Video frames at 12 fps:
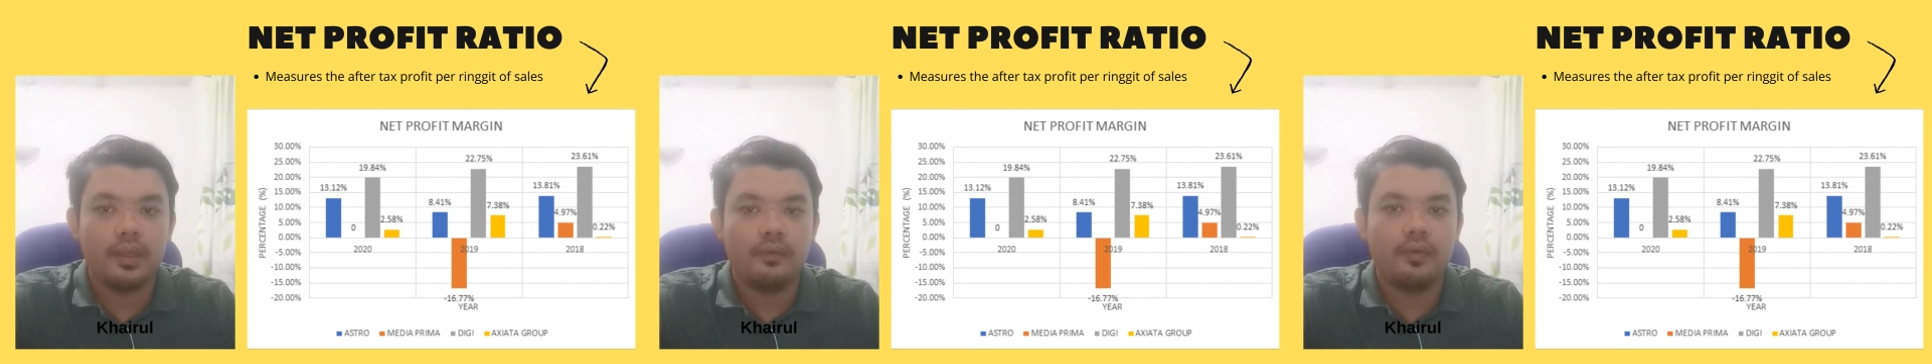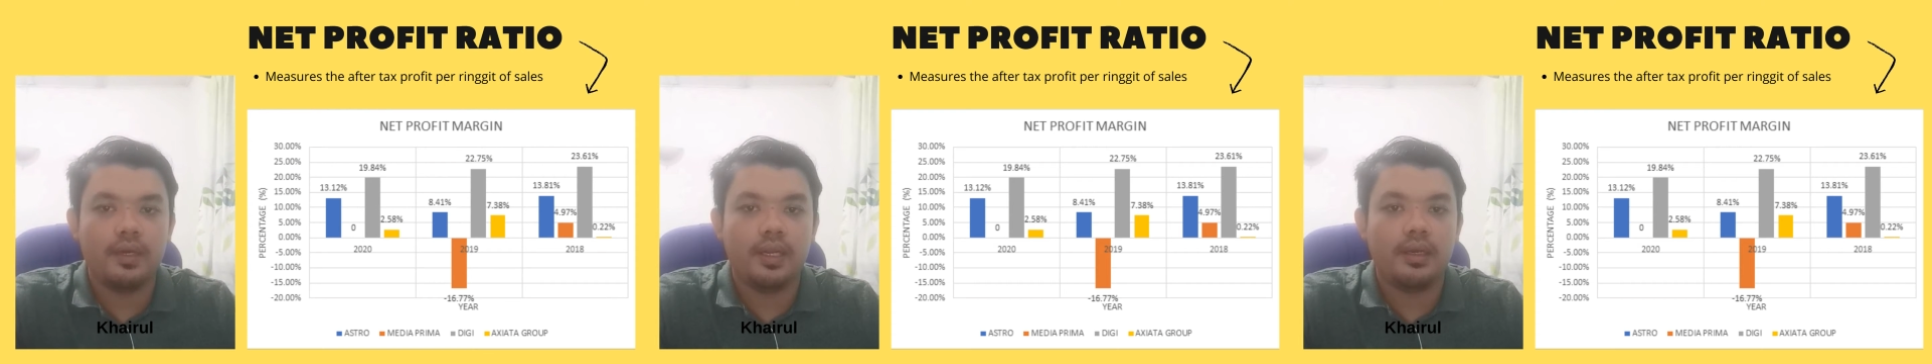
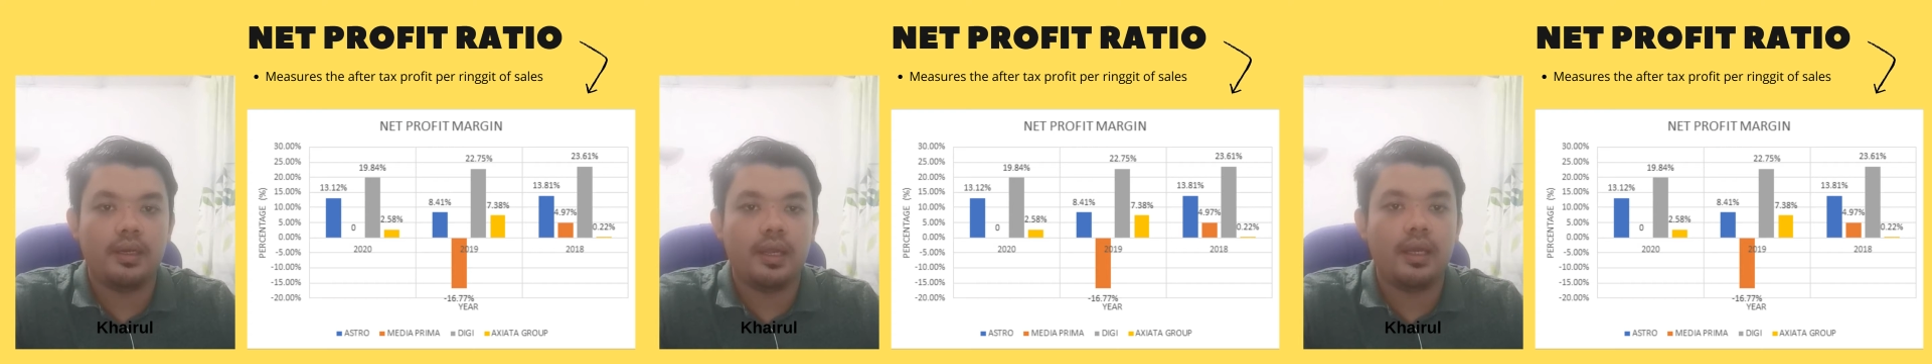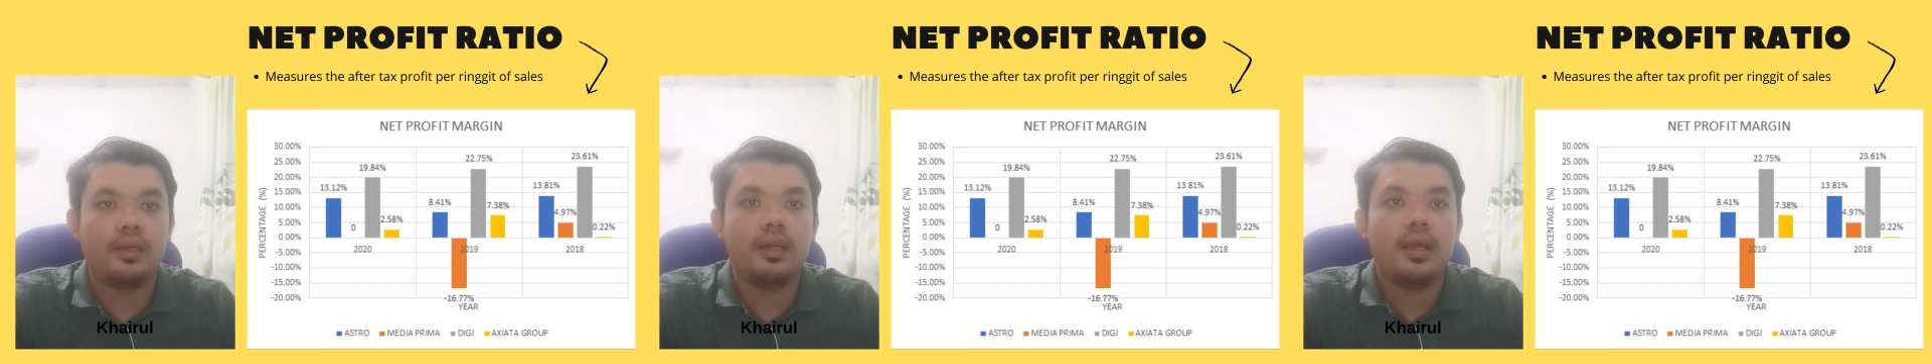Even than
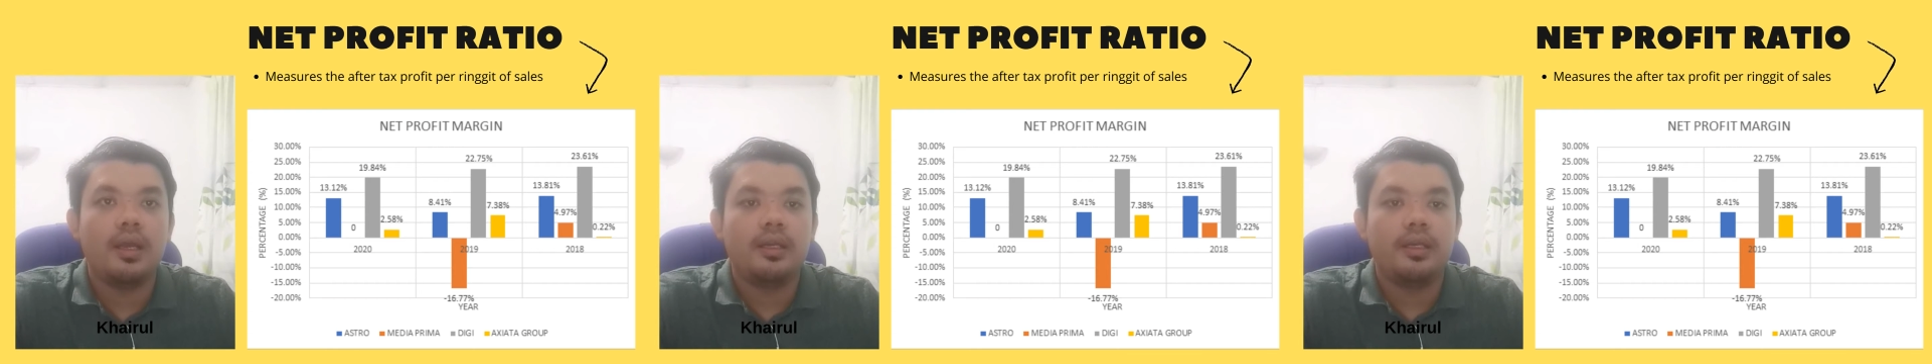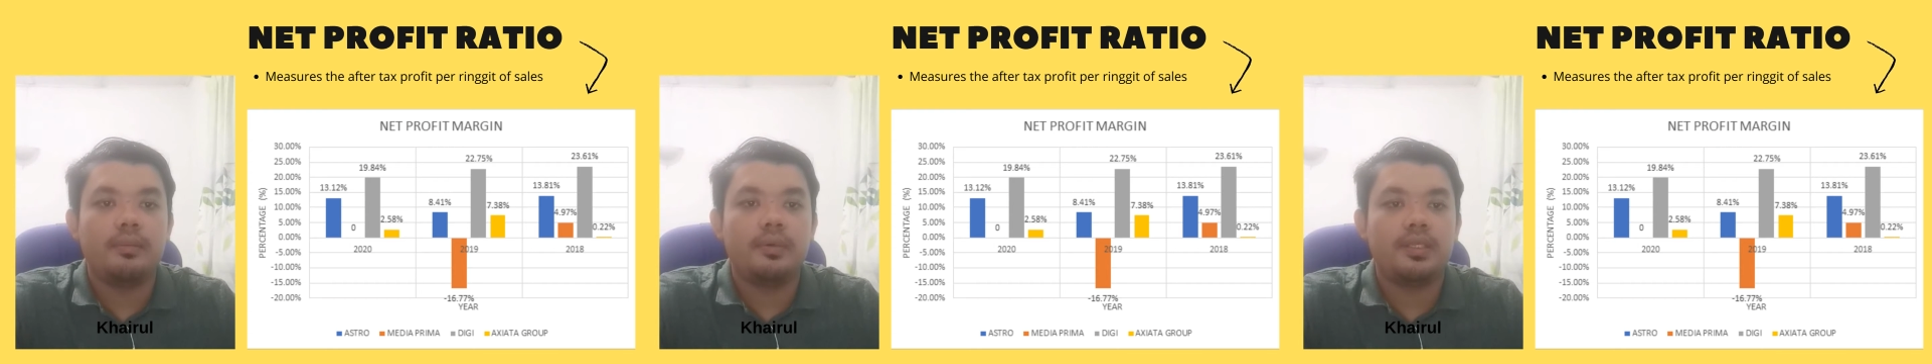that,
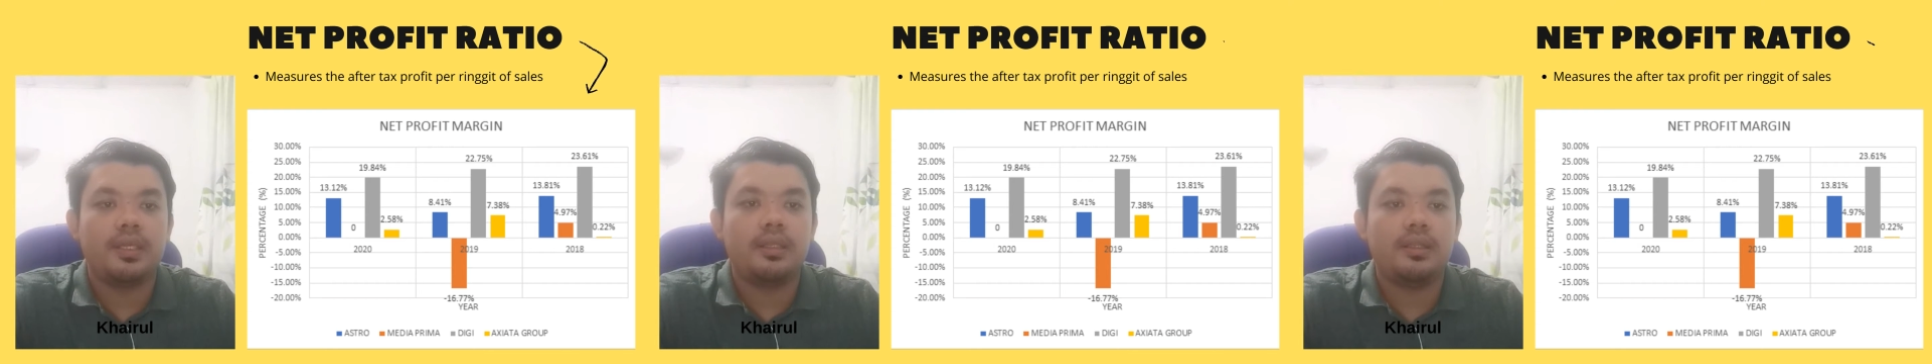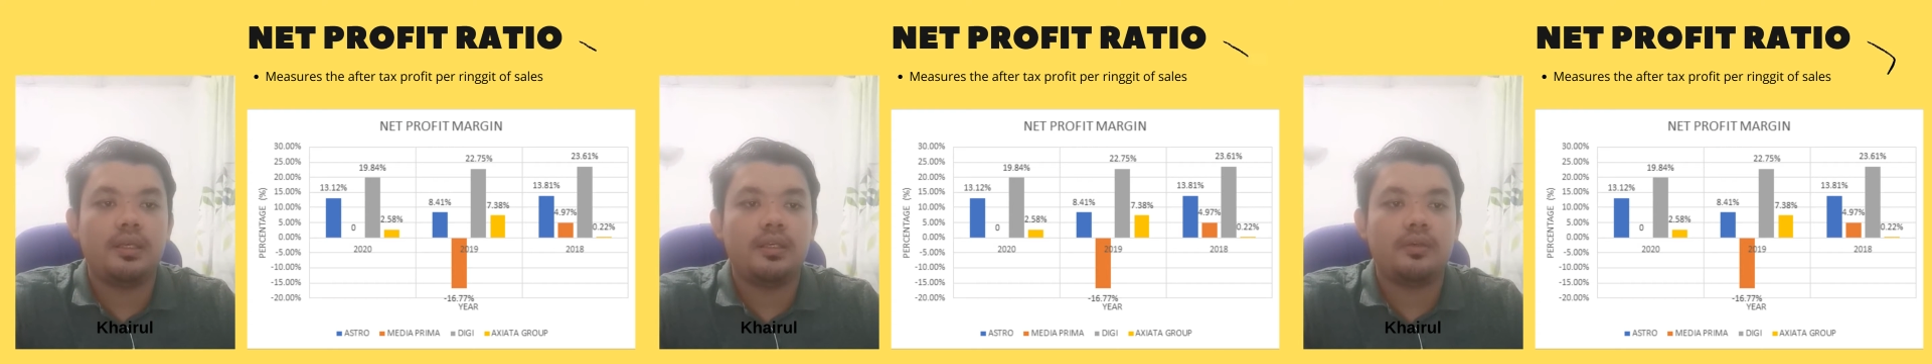the
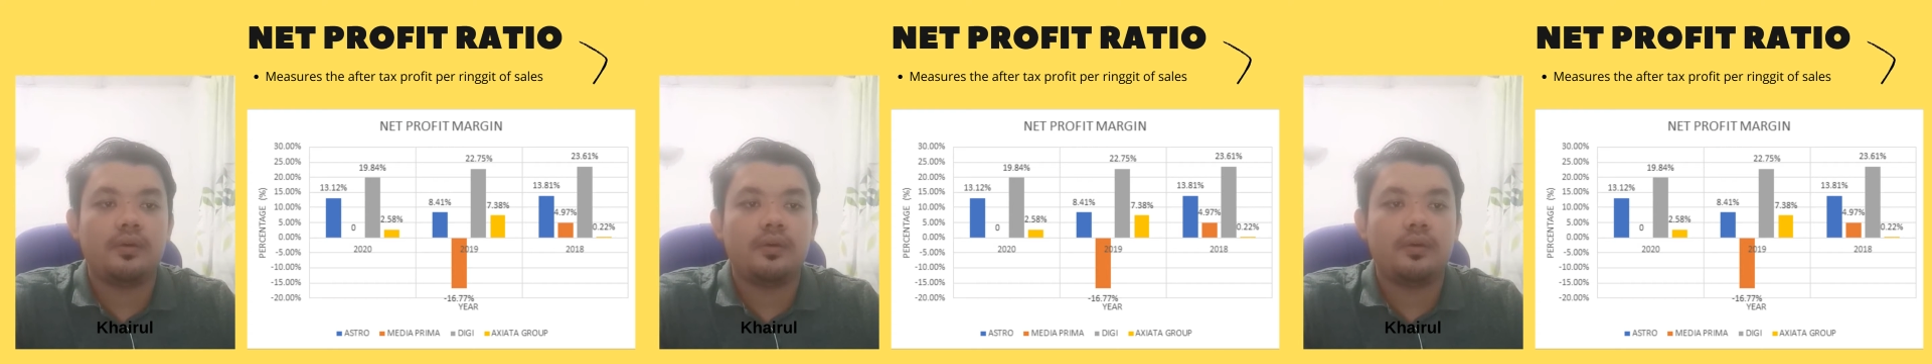percentage